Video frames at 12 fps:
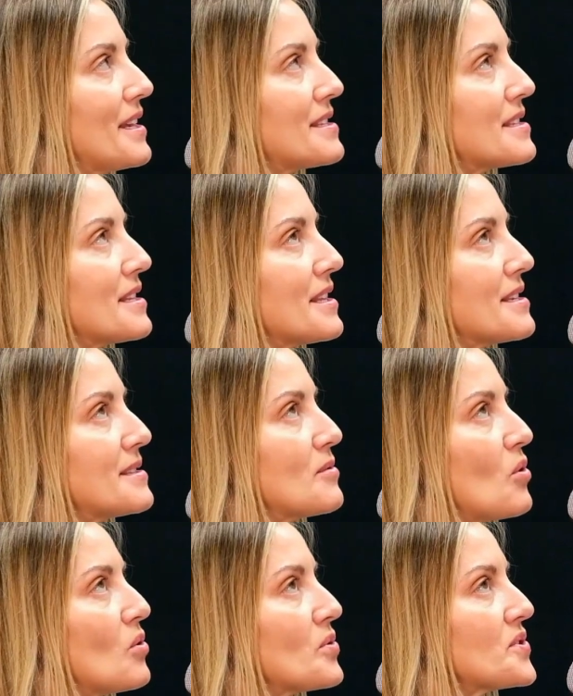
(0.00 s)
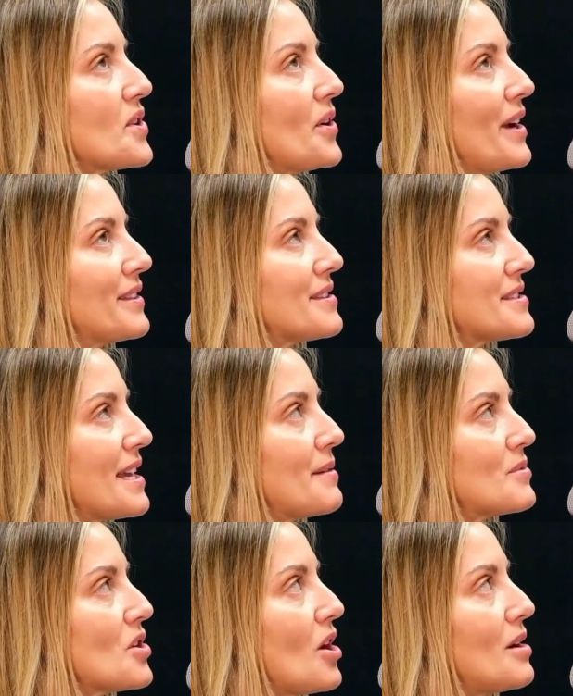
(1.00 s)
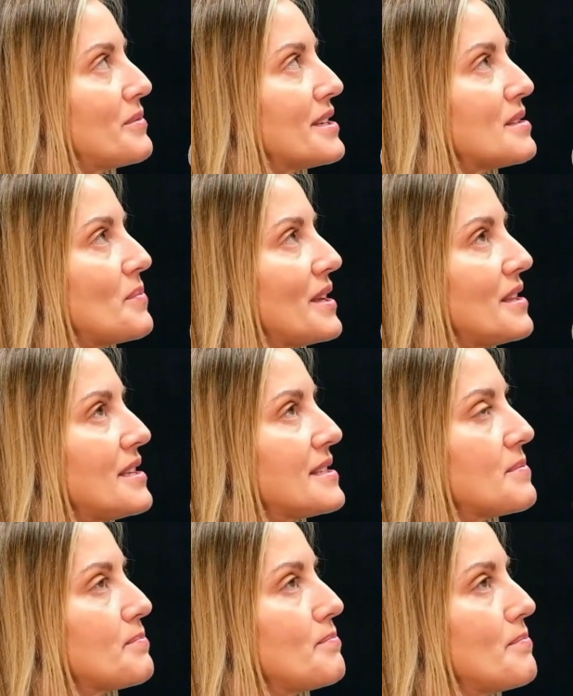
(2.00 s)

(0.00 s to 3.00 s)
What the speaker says: there's also at the same time there's been this